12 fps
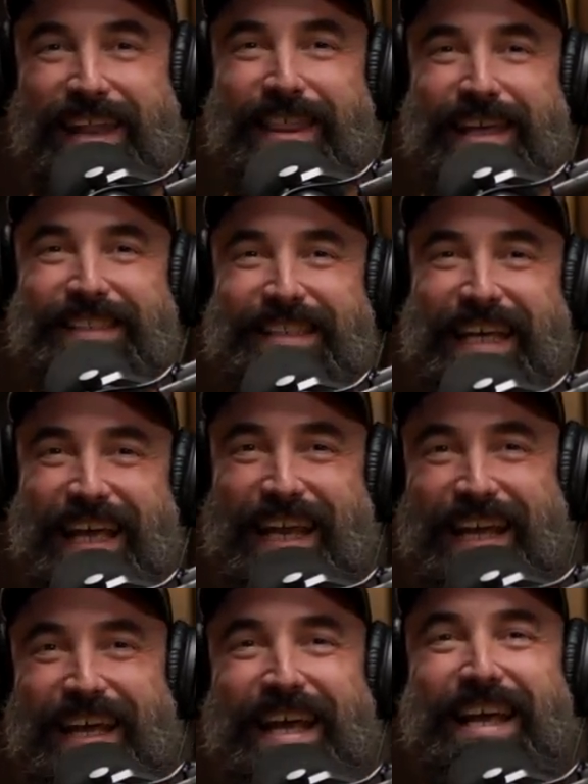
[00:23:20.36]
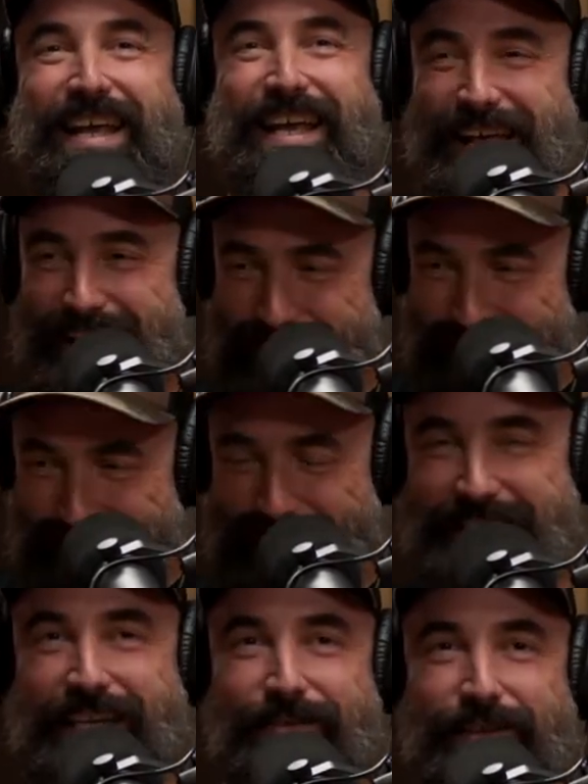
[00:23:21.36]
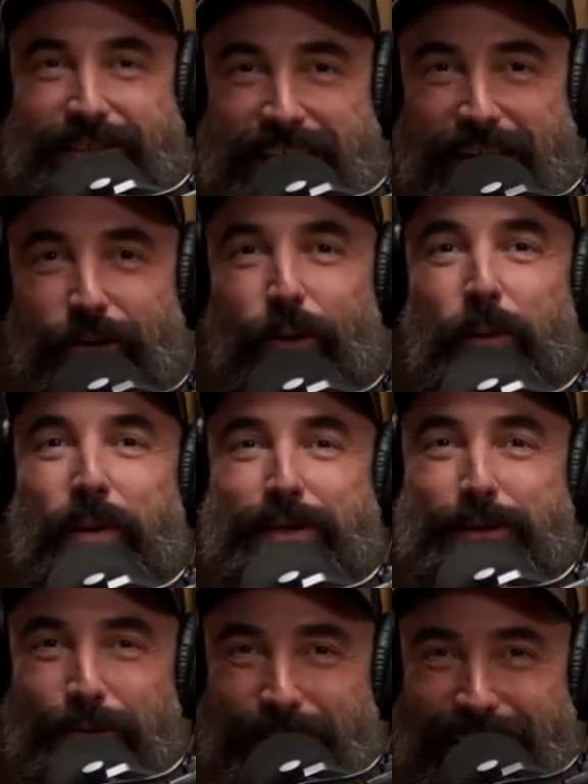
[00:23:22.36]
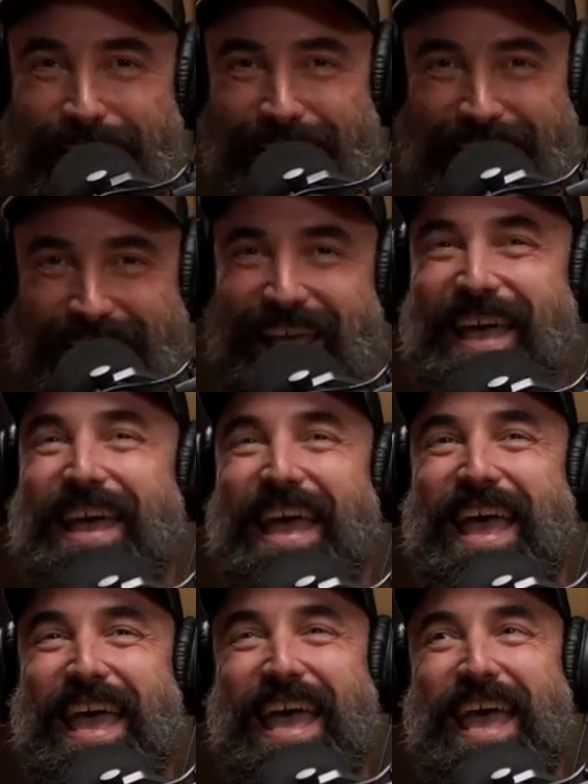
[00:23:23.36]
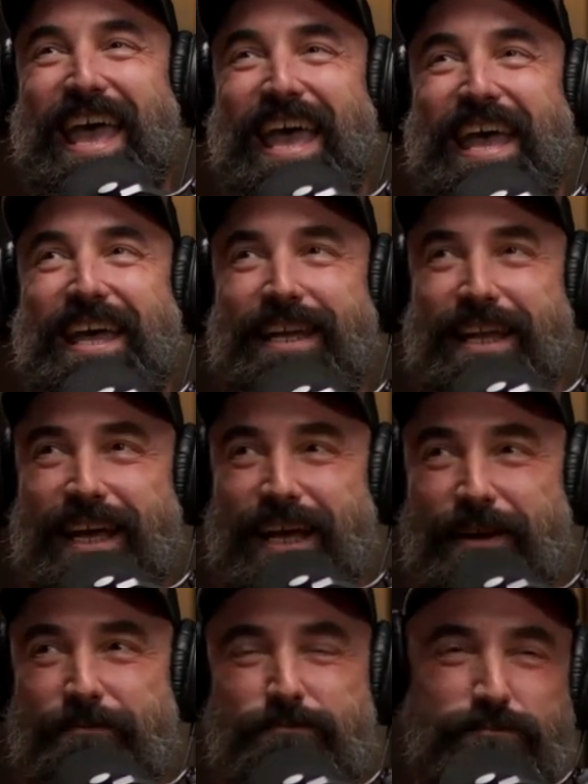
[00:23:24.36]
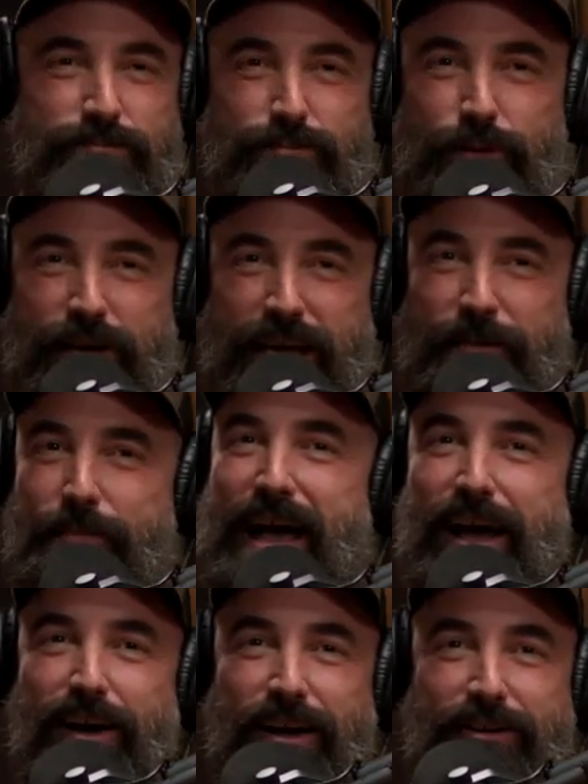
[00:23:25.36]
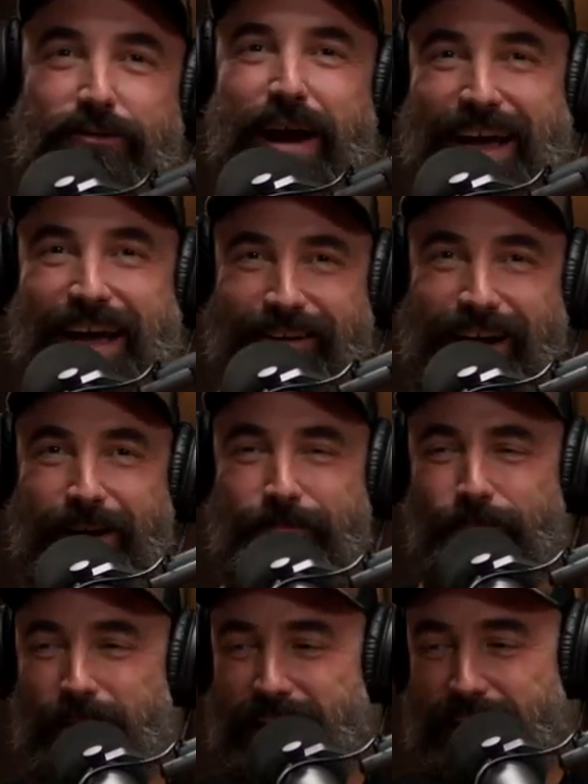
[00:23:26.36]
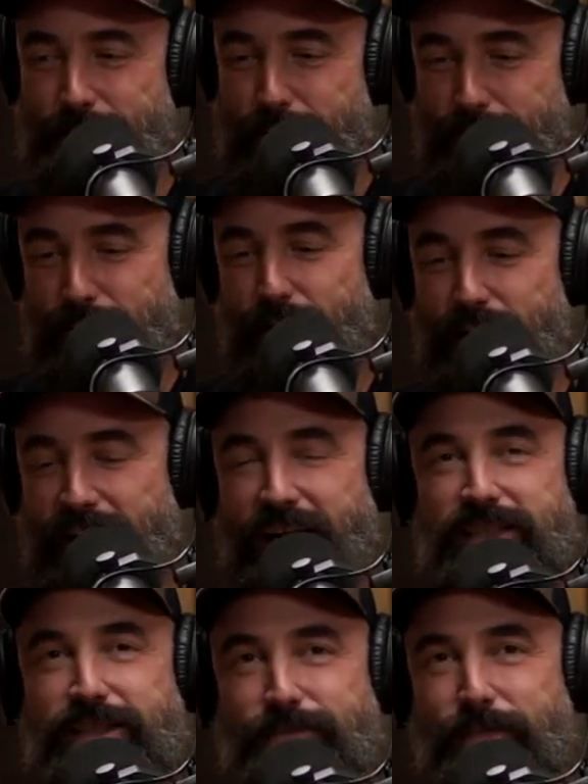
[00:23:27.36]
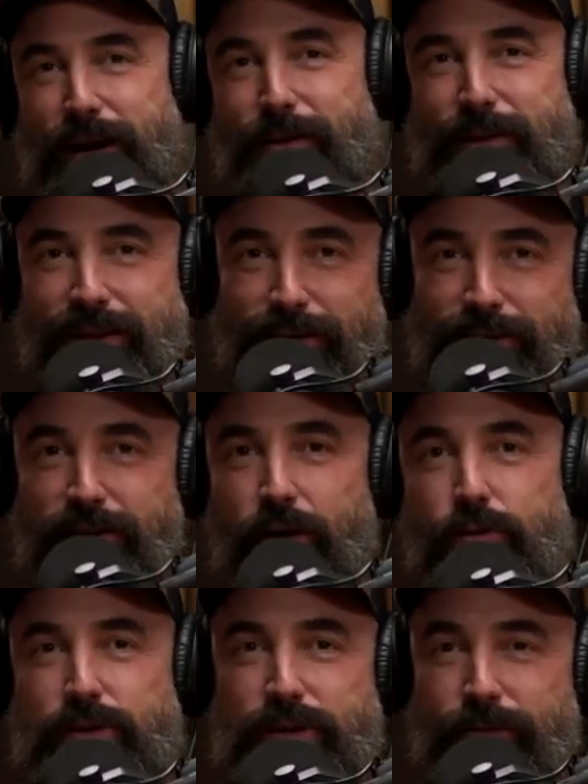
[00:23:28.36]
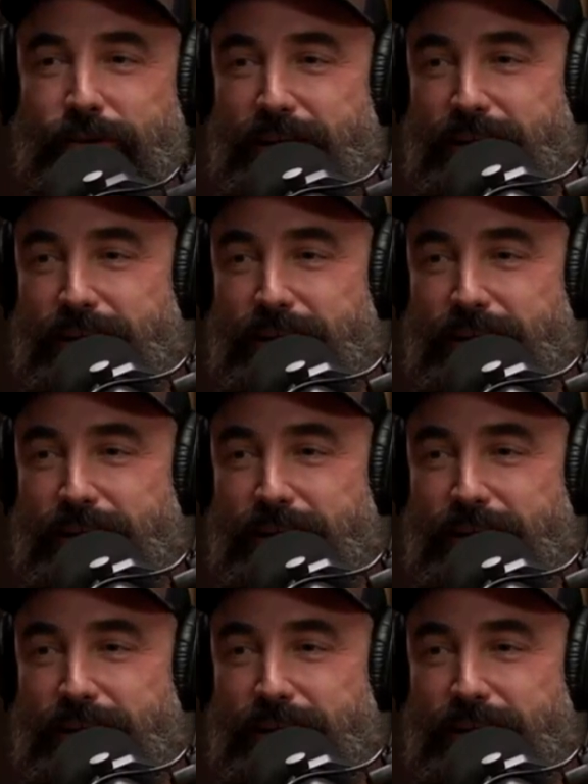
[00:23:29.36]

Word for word: and they said, let's give this kid a whole bunch of Ritalin and uh, we'll get him back on track, right? And they put me on an experimental dose of